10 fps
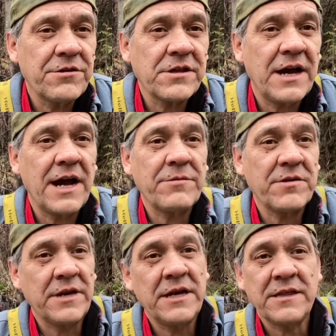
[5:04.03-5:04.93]
times
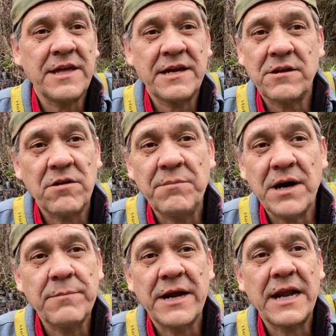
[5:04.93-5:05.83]
an insect or a
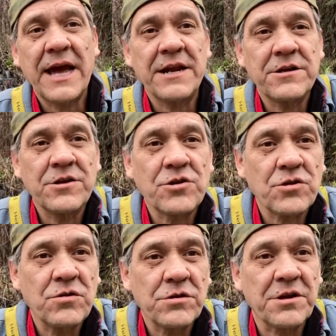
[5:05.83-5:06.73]
bug might land on your
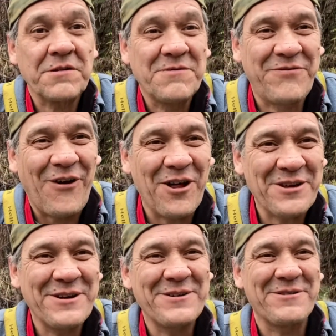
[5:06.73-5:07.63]
shoulder and
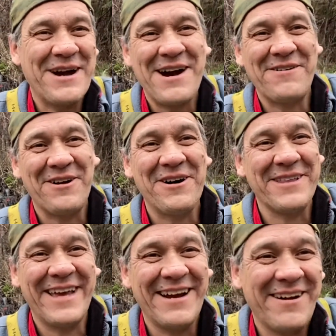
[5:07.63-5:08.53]
follow you around
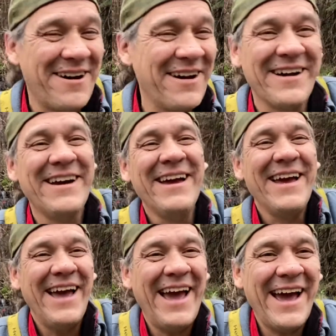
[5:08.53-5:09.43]
all day long.
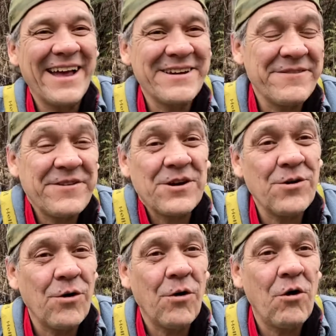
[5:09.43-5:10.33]
And if you
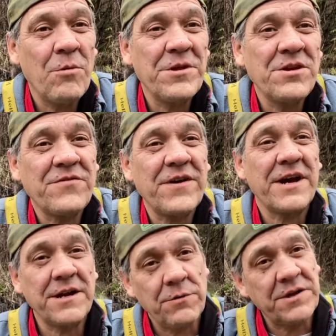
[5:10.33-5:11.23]
go home and you
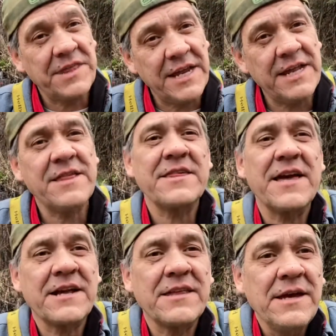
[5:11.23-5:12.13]
find out what that
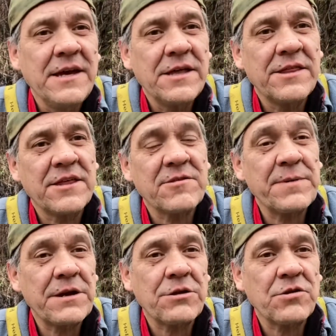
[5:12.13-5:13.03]
insect, the
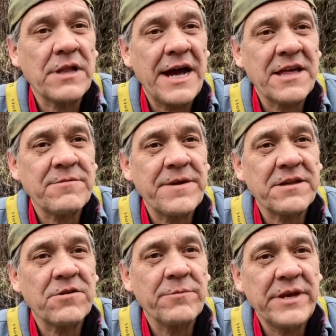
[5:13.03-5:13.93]
spiritual
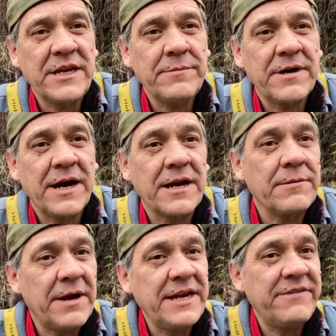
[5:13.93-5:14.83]
aspect or meaning behind it,
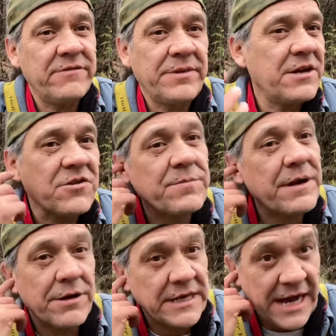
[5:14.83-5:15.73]
it might even be your
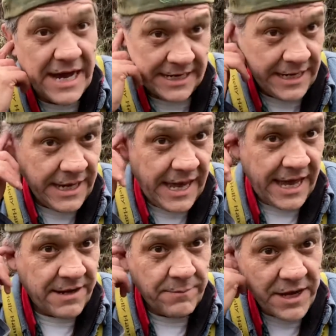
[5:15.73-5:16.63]
spirit guide.
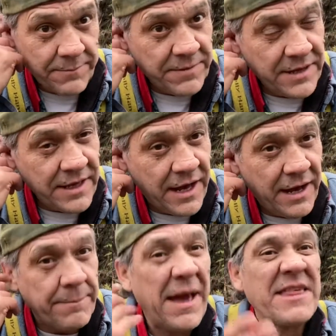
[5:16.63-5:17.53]
And it might be
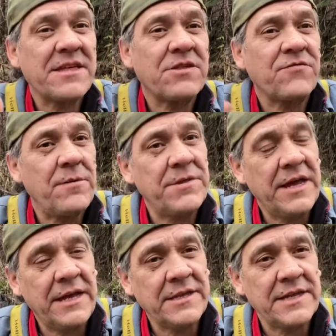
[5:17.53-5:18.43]
a message from
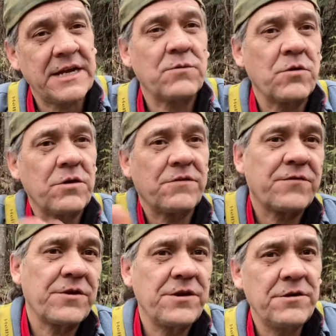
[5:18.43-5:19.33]
the insect world
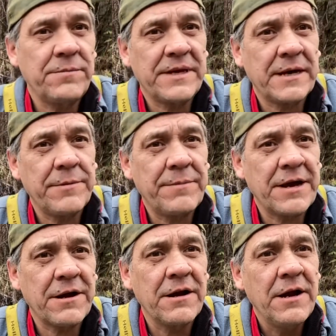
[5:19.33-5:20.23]
for you to become a
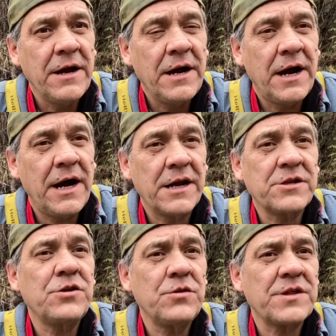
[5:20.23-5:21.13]
better,
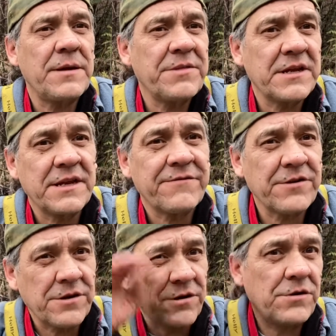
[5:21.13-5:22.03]
to do something
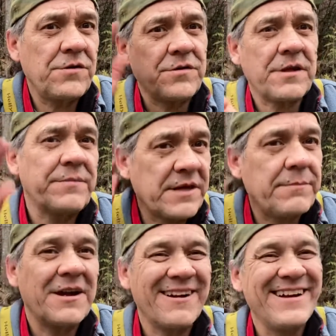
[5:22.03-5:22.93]
different or to do something
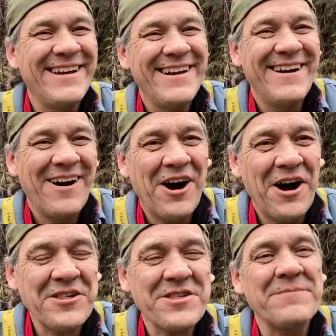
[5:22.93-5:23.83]
better.
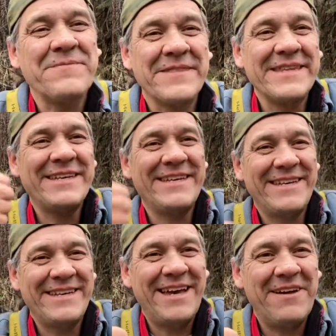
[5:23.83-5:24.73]
Awesome.
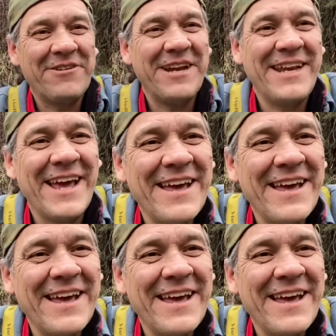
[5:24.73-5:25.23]
Have a great day.